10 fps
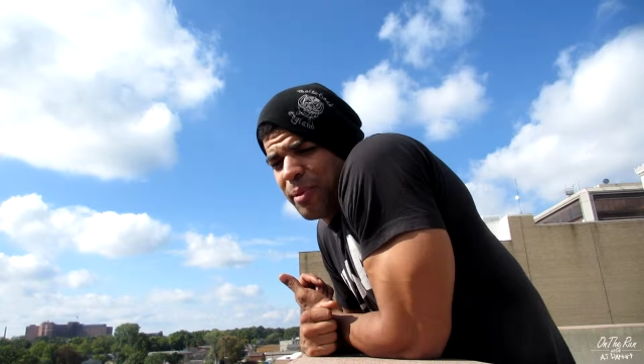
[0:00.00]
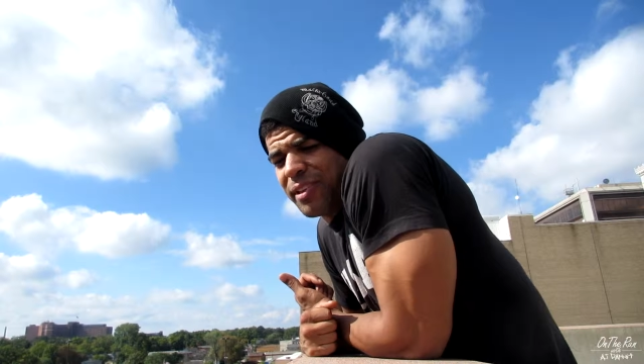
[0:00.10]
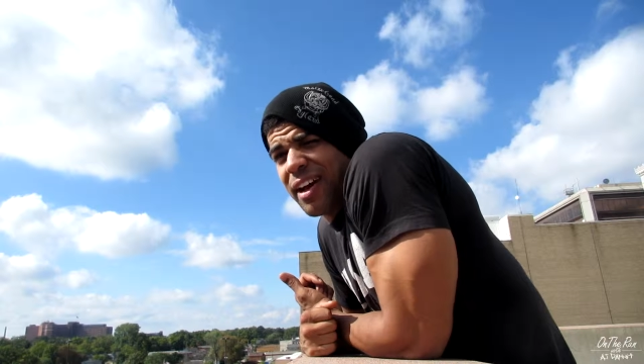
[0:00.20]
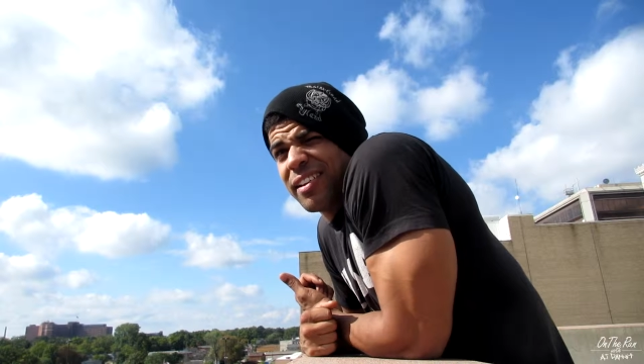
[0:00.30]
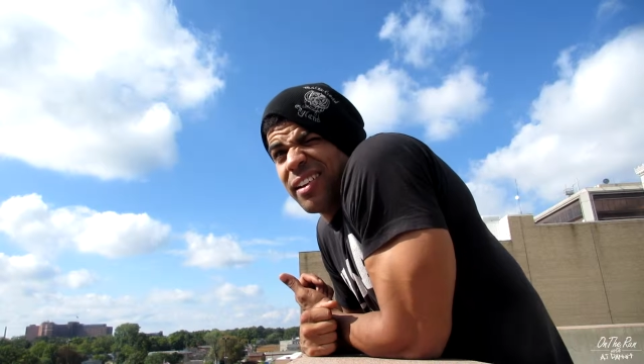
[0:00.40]

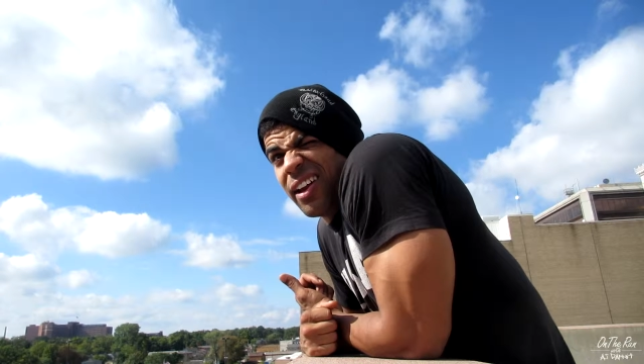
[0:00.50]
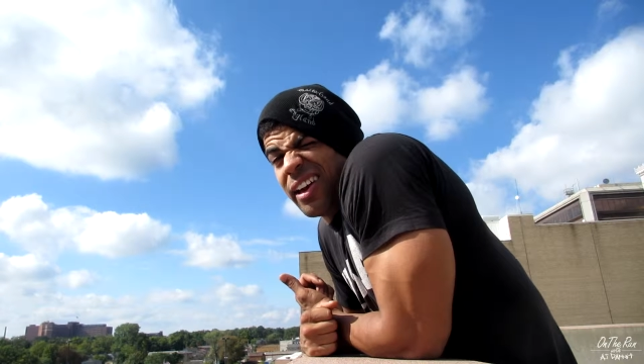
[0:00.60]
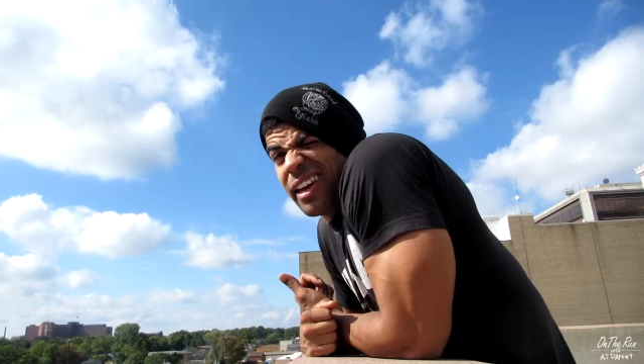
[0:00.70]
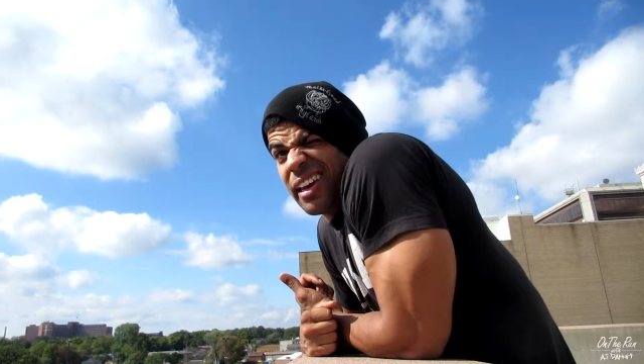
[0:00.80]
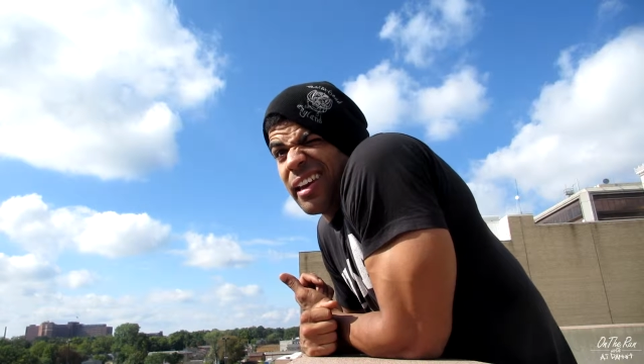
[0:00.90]
besides
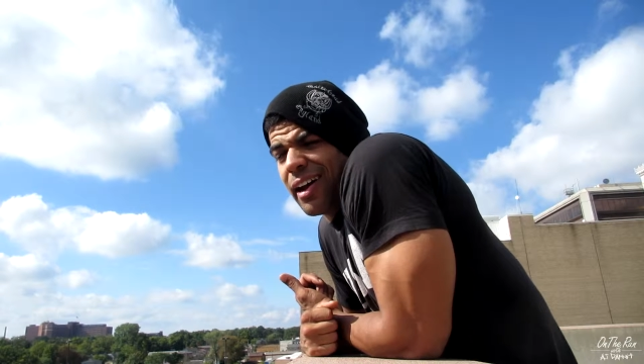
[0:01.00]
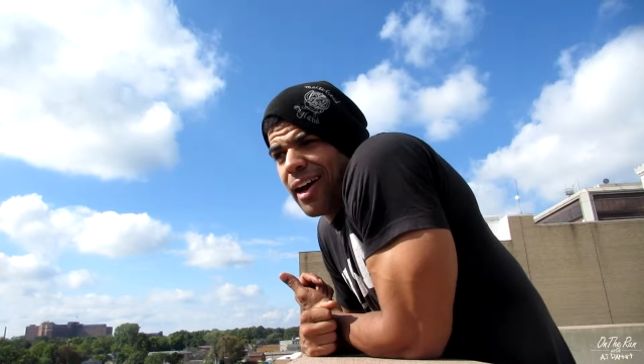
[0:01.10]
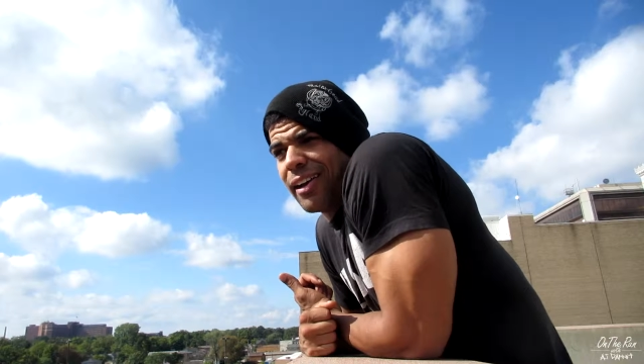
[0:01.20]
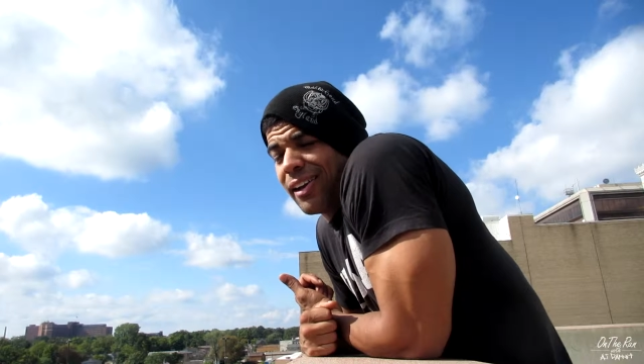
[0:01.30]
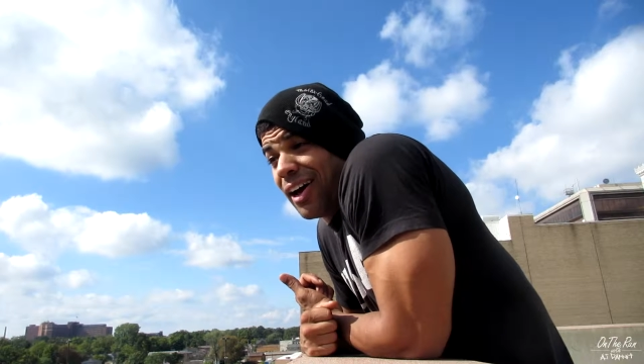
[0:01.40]
liking it
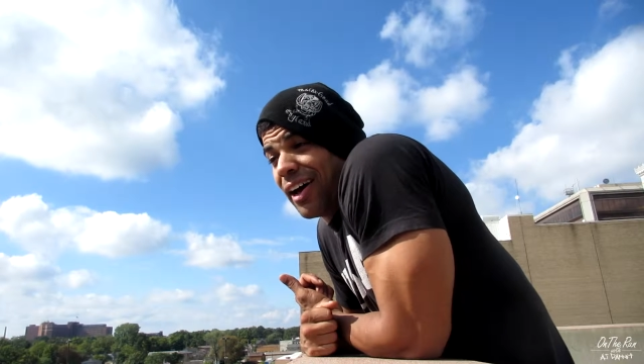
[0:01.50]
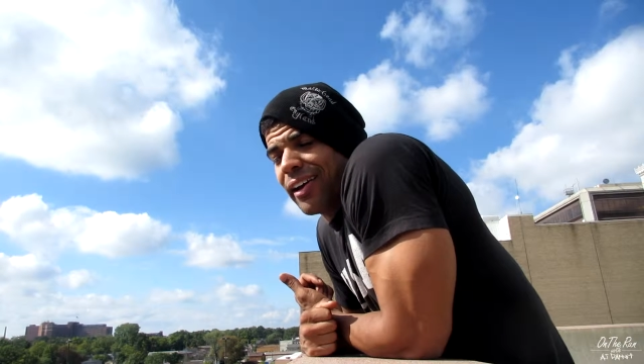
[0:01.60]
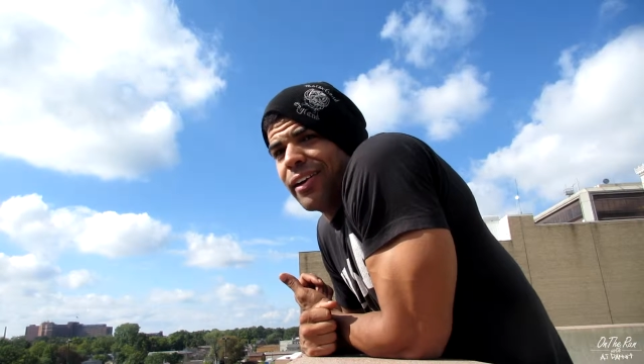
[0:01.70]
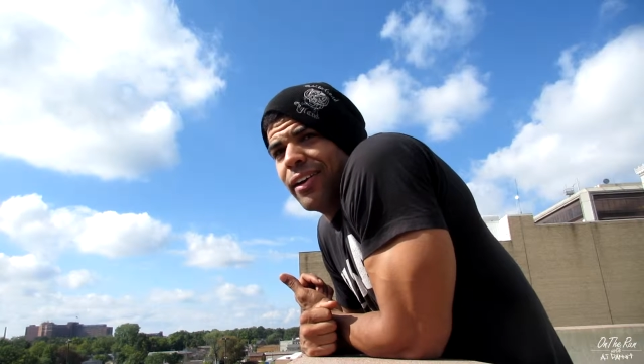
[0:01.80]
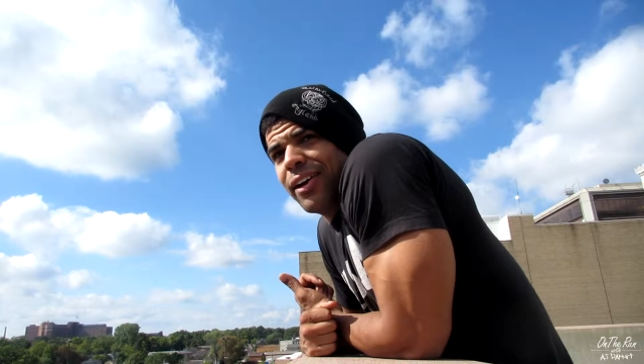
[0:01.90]

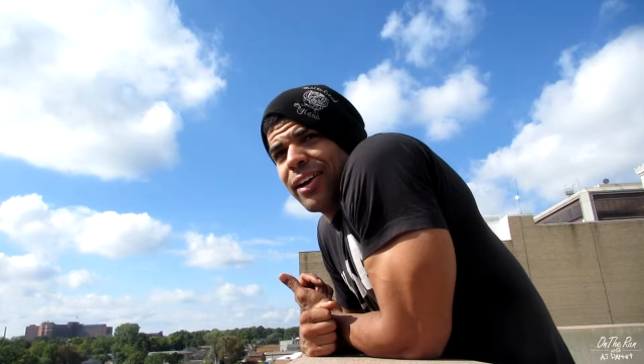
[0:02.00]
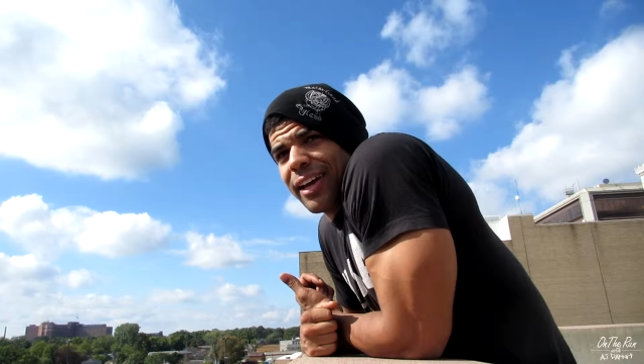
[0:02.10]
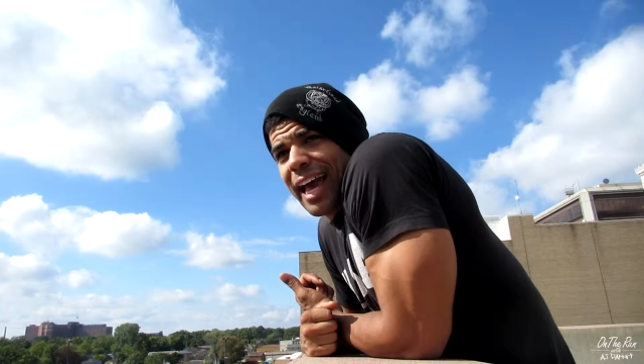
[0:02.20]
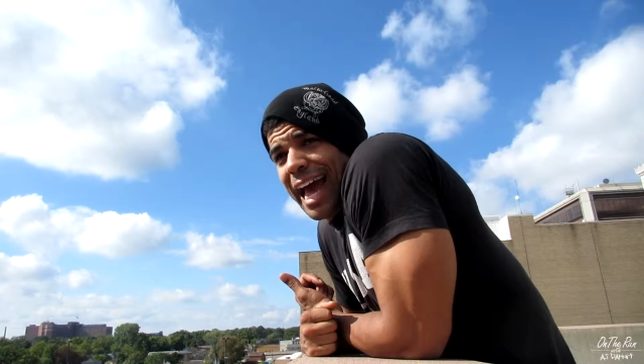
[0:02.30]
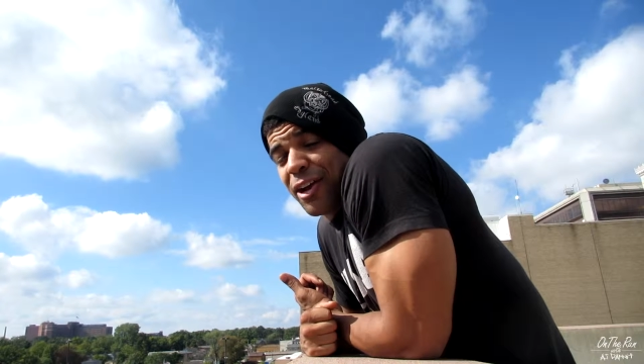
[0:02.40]
online,
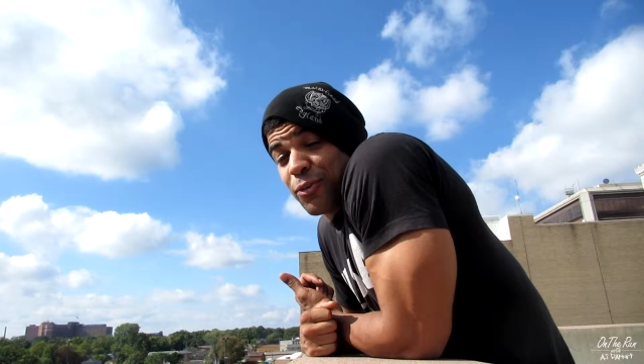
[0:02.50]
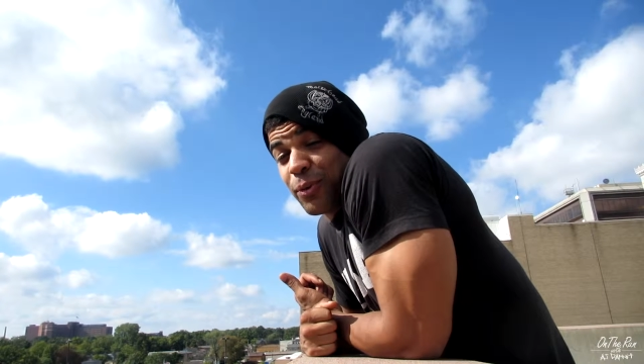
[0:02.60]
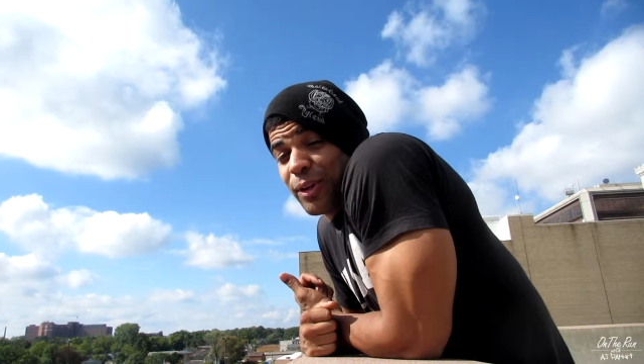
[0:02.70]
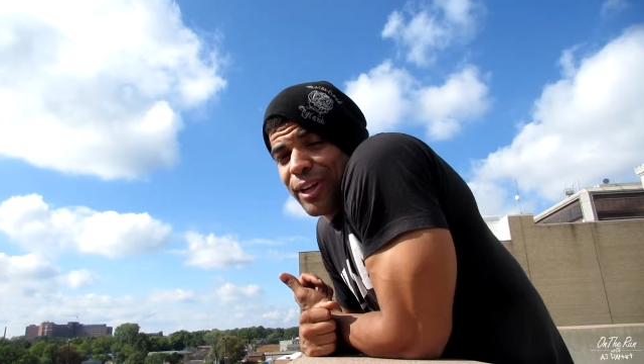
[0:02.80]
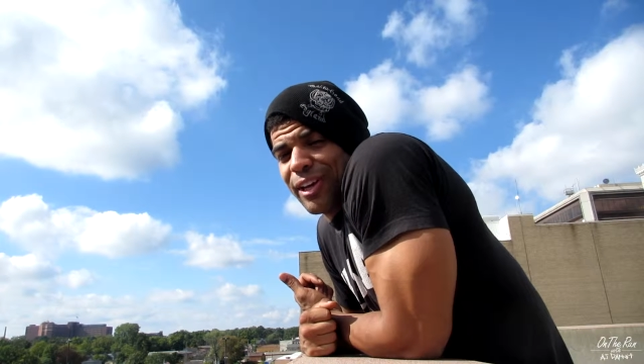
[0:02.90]
like
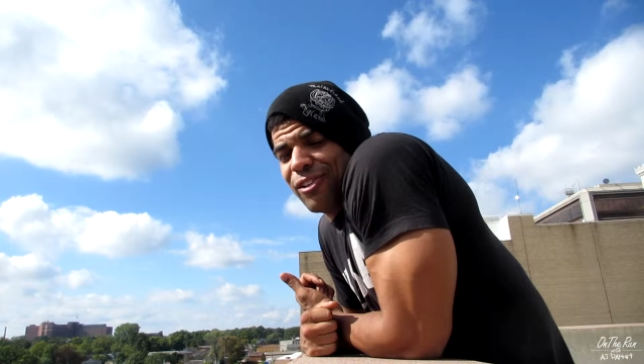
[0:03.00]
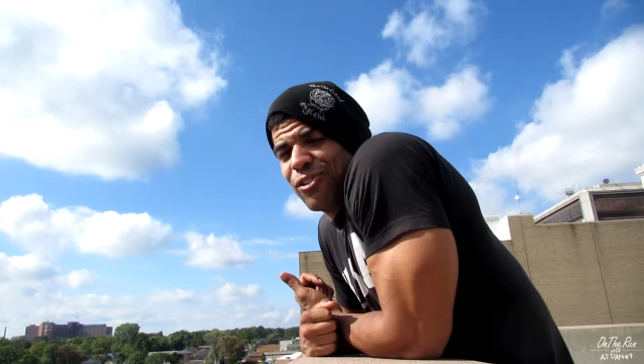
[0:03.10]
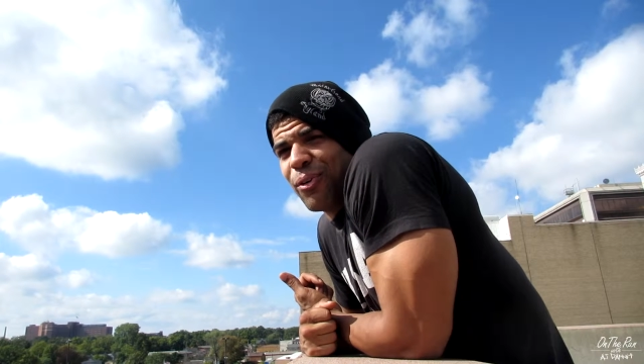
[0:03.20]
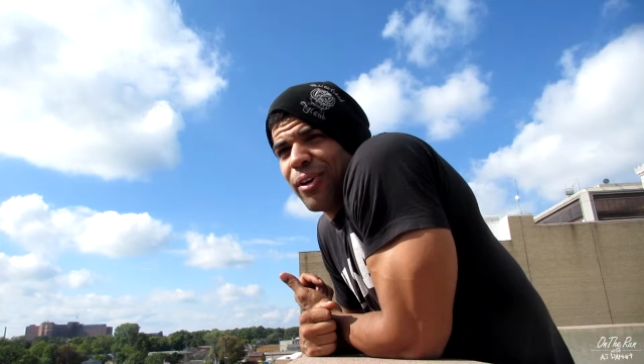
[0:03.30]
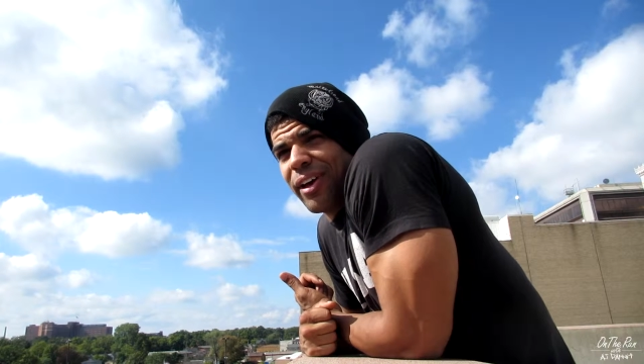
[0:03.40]
actually
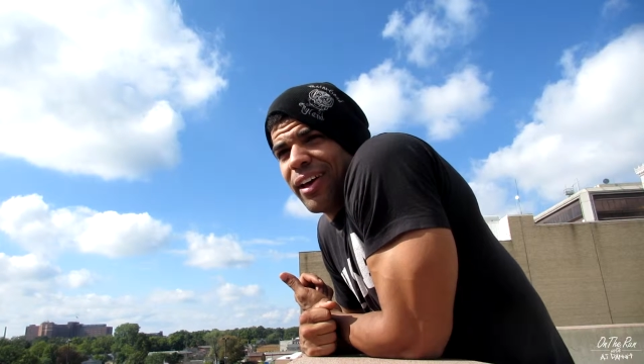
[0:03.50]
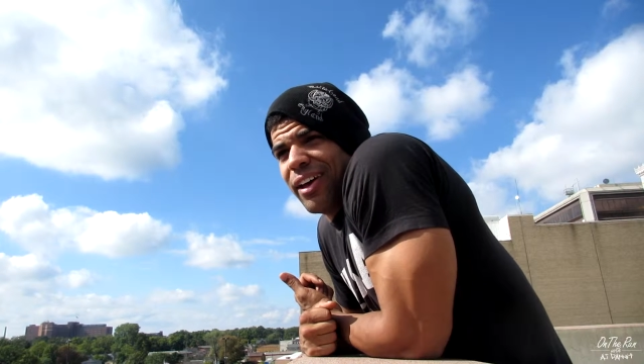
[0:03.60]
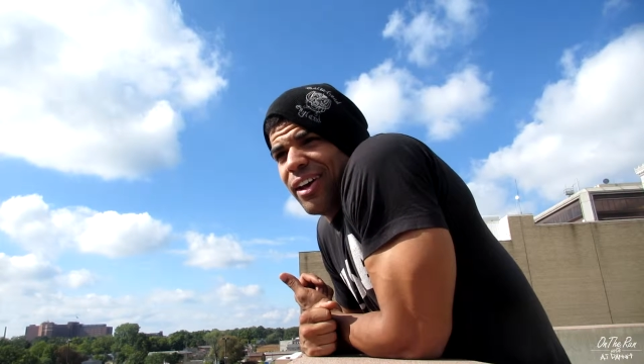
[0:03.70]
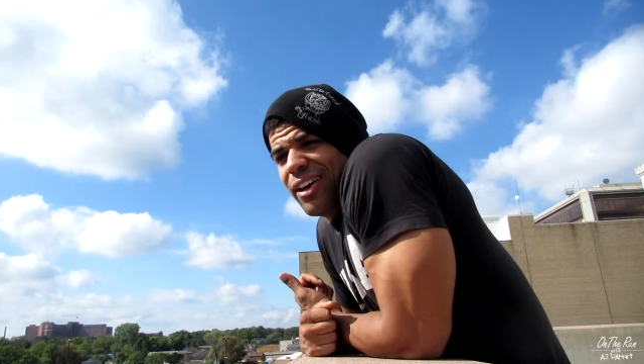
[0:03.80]
enjoy it,